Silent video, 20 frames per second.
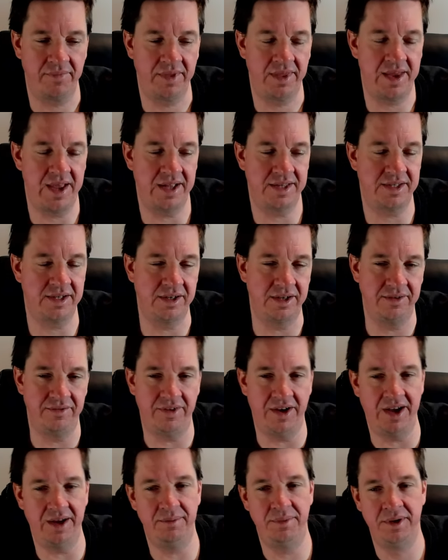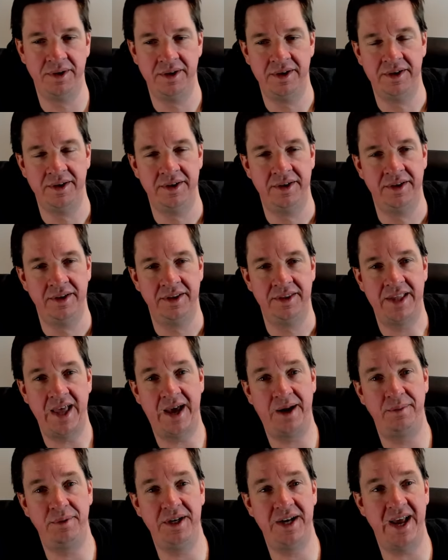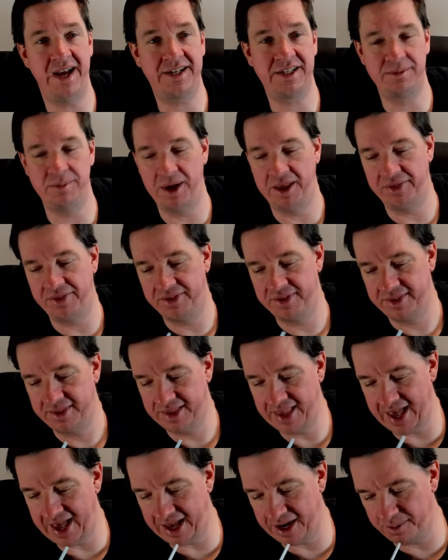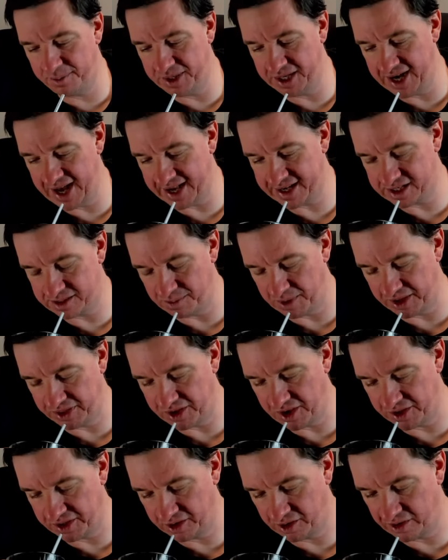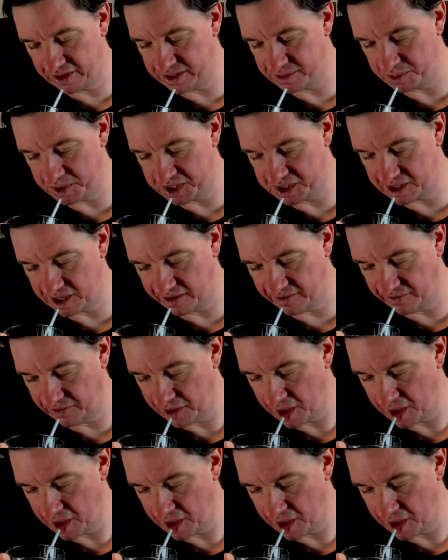That's a good vibe. That'll be next month. That'll be next month, all the Christmas stuff.